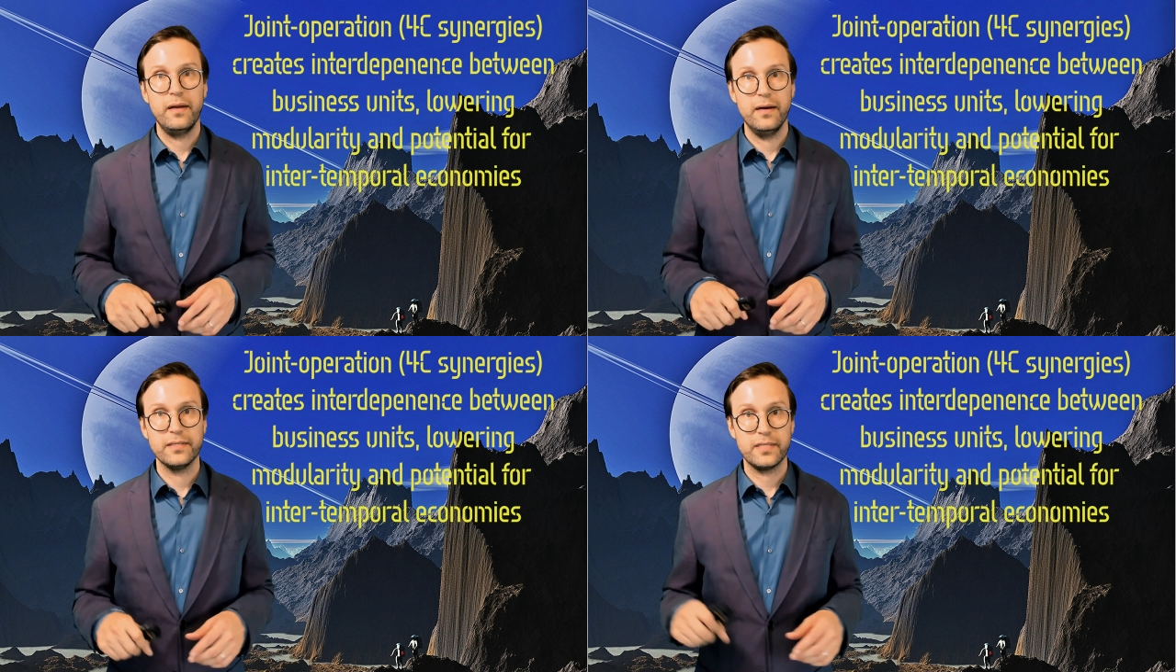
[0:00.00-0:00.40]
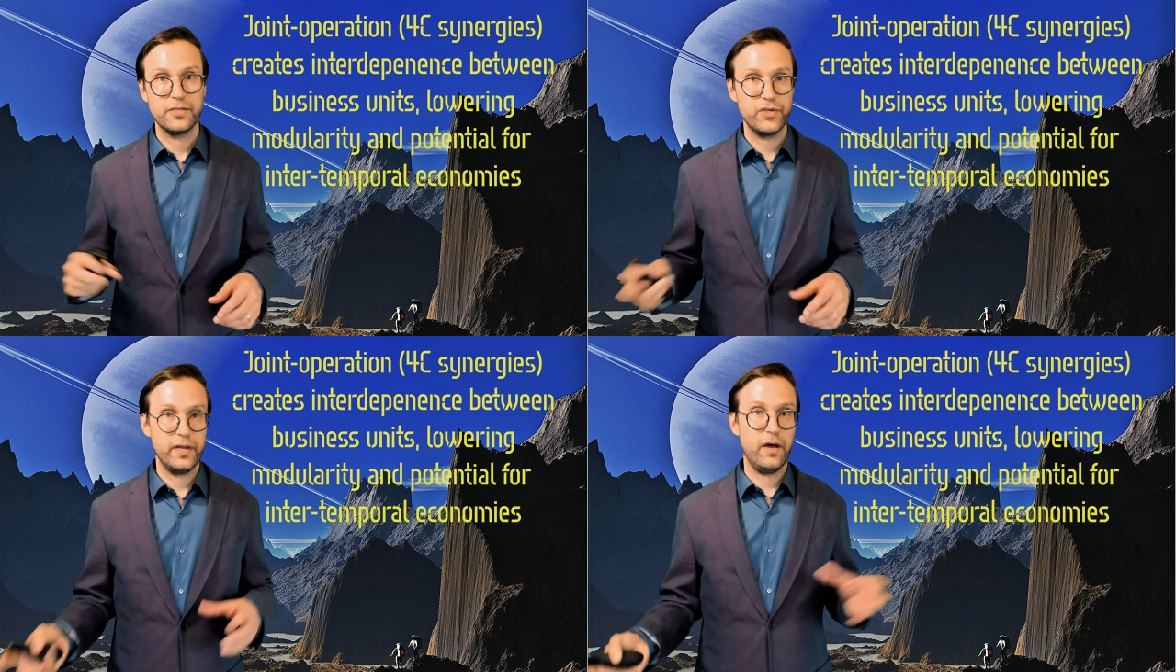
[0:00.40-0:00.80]

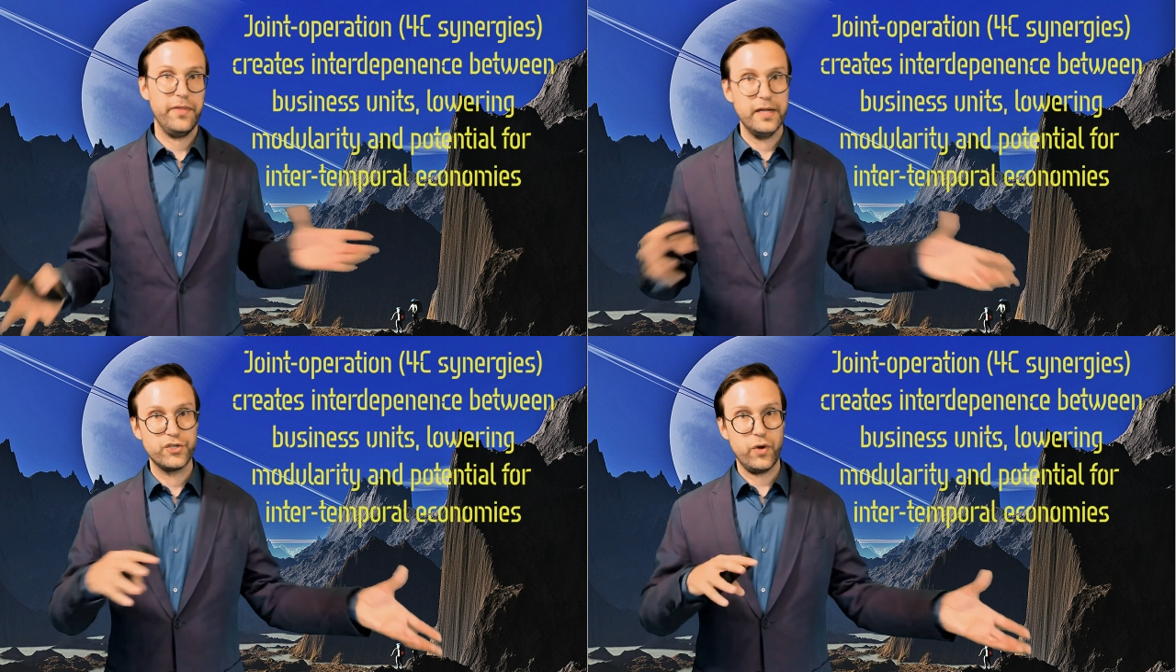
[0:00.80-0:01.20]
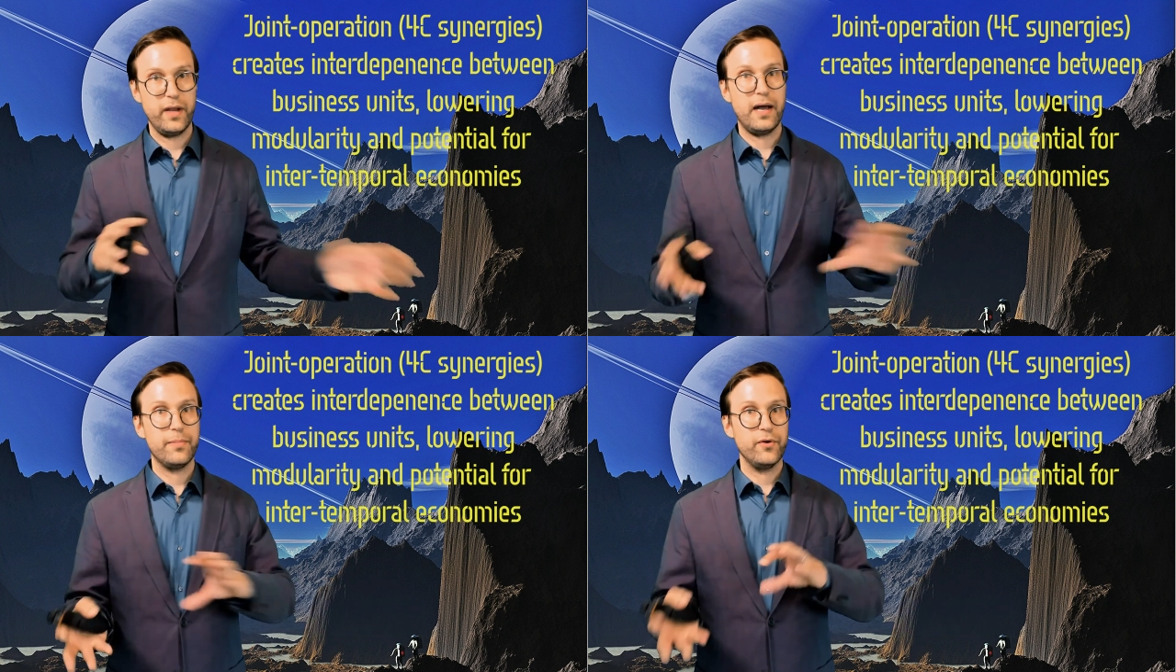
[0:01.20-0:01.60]
Essentially, all that joint
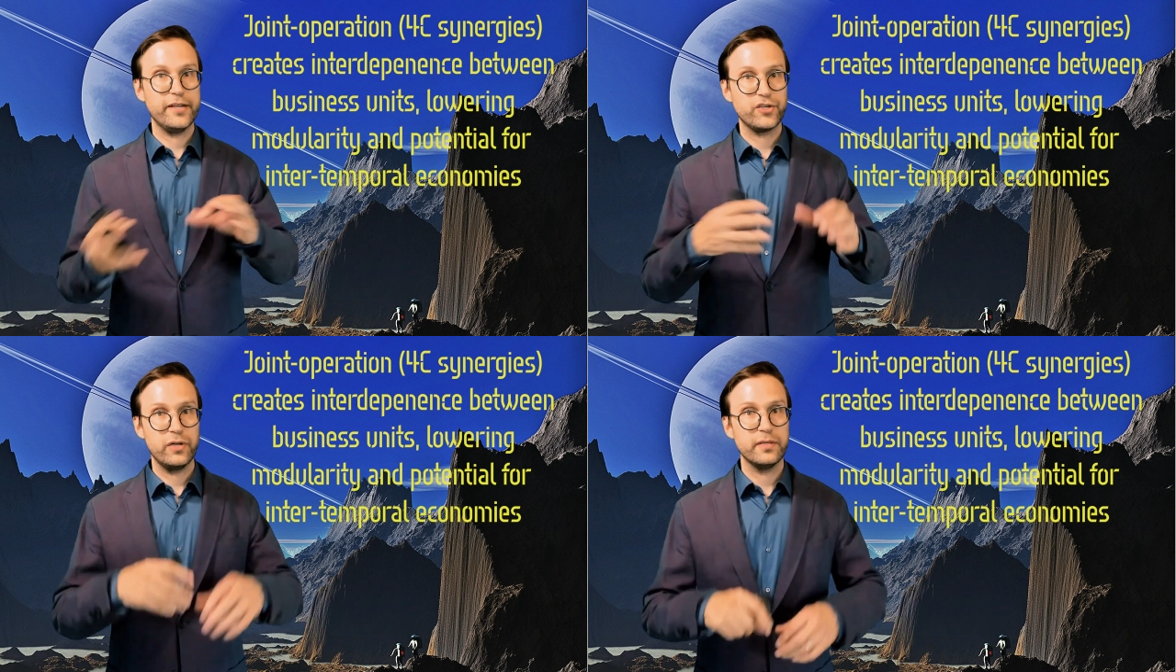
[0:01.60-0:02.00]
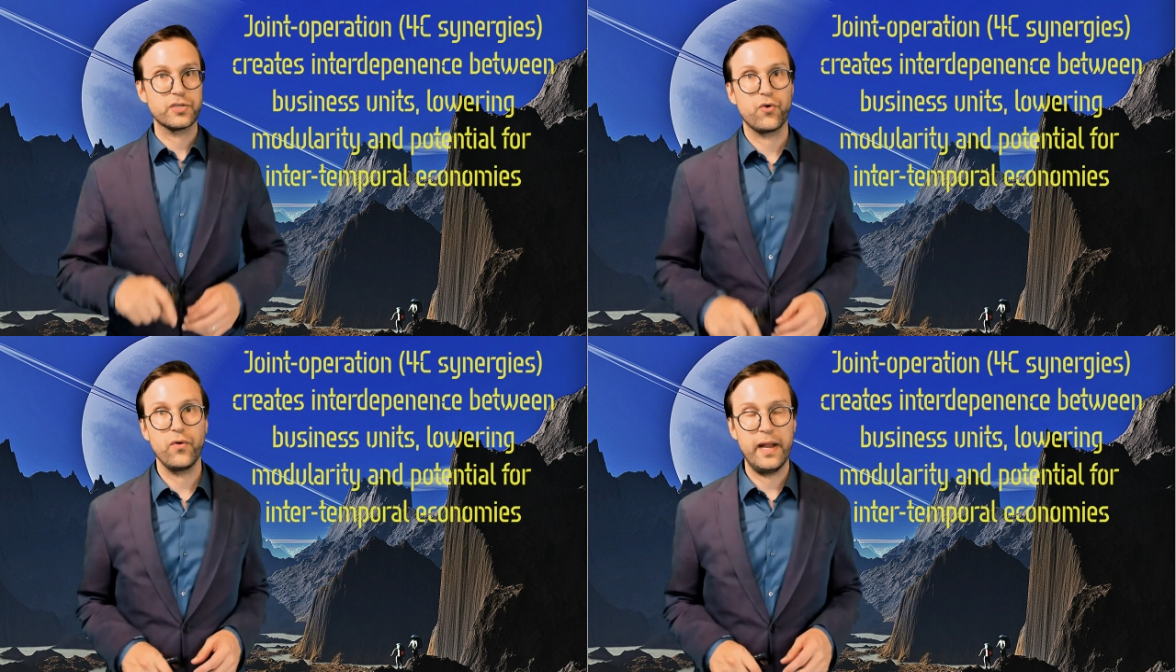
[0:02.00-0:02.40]
operation is
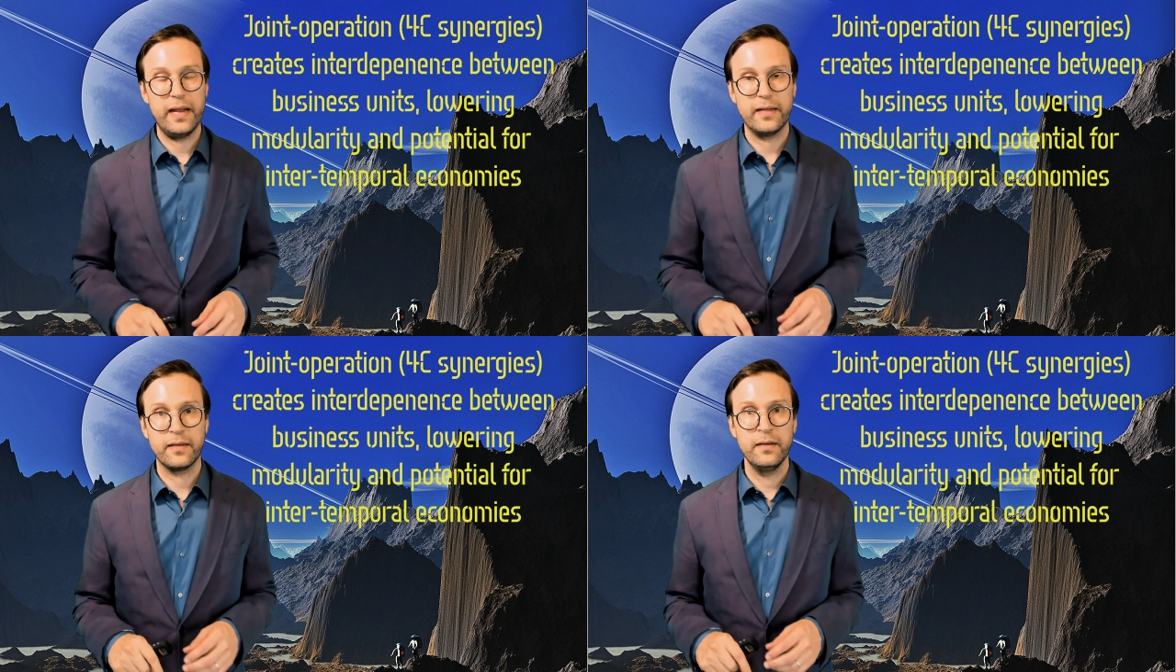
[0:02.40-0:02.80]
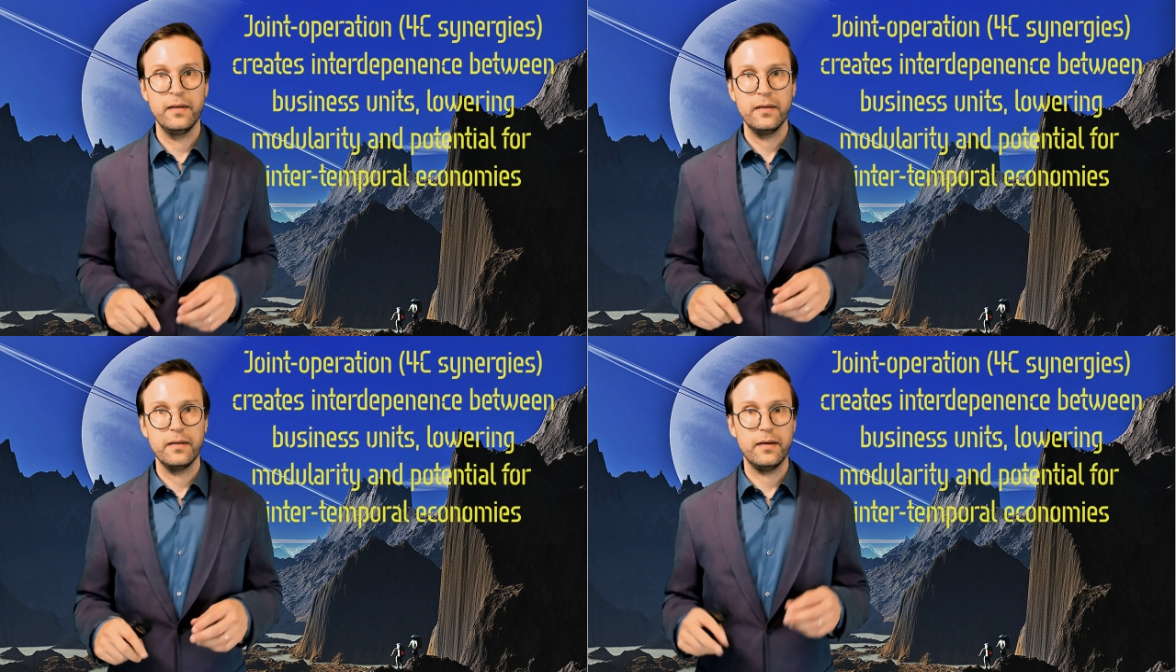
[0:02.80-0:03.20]
creating
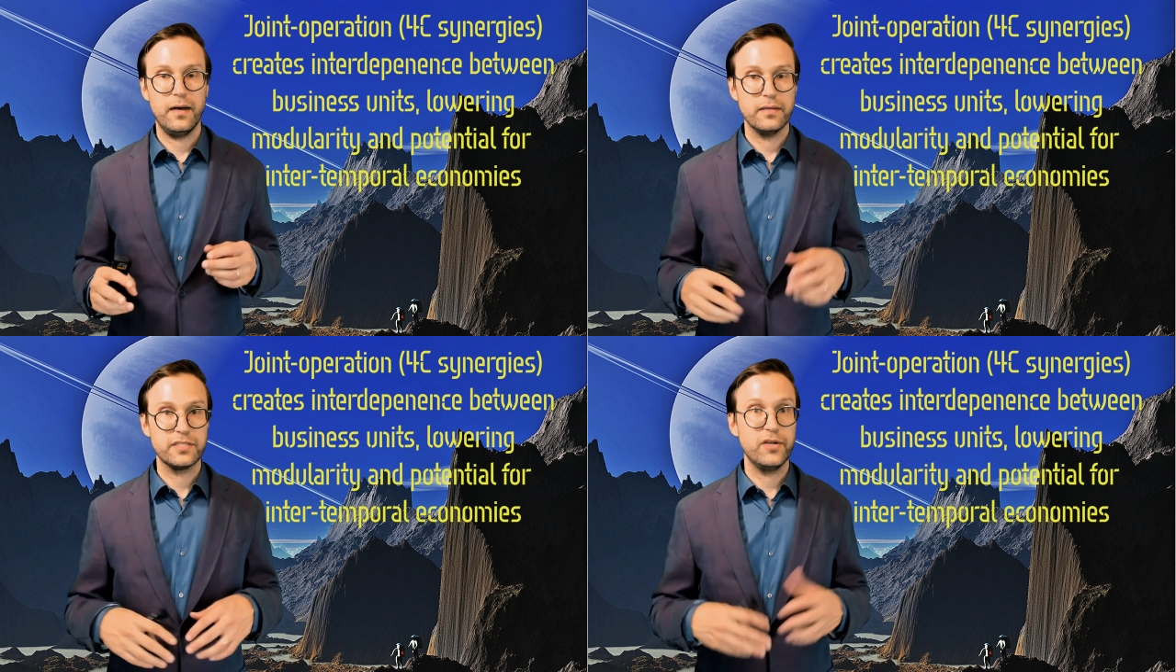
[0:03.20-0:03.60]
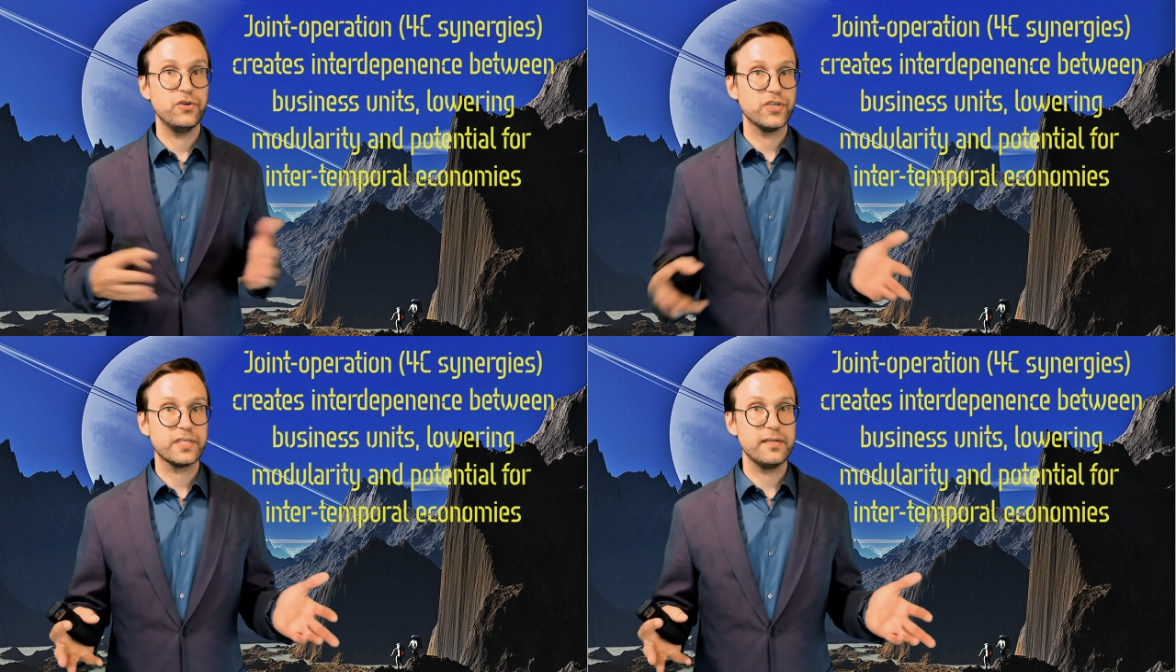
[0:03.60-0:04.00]

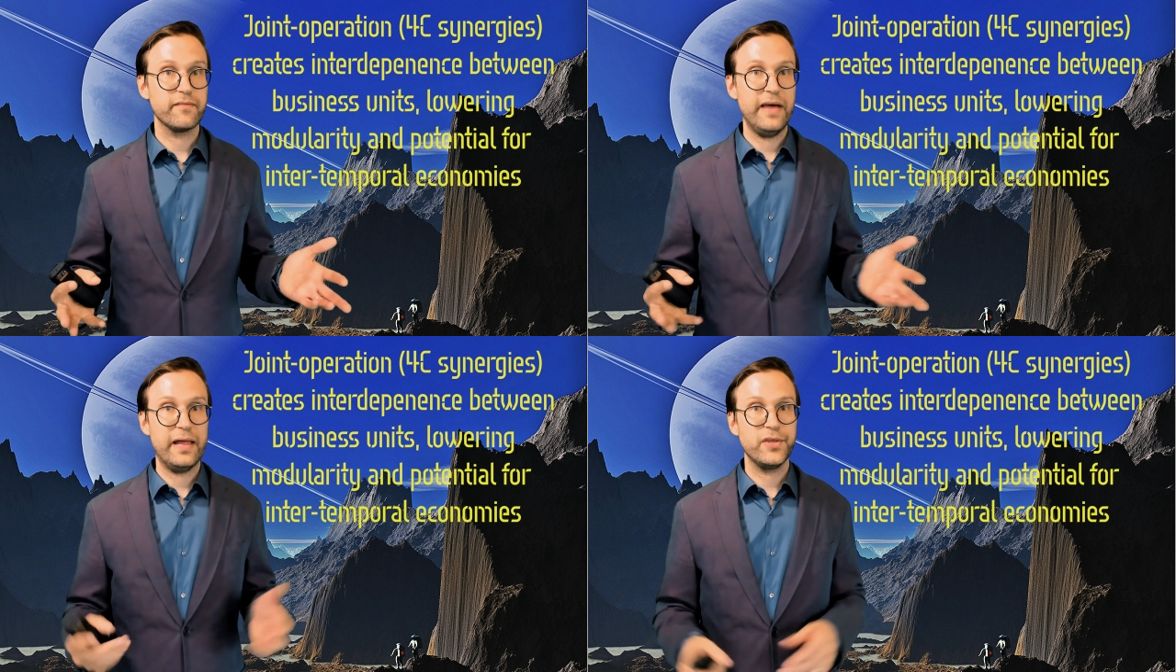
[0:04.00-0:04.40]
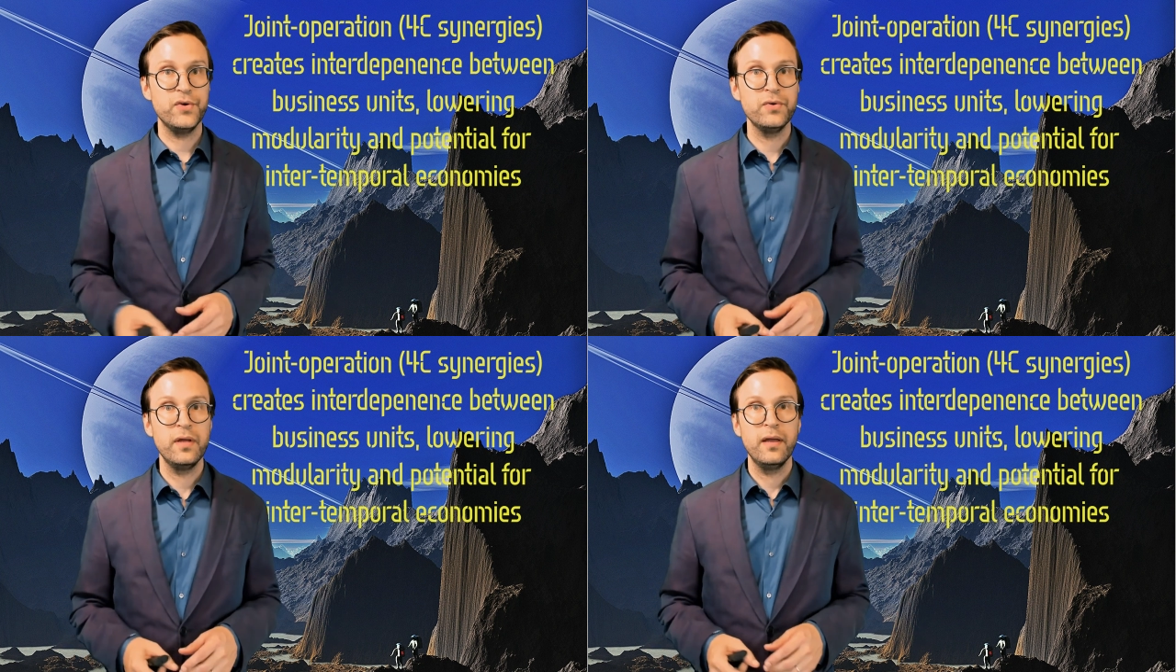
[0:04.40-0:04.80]
synergistic value,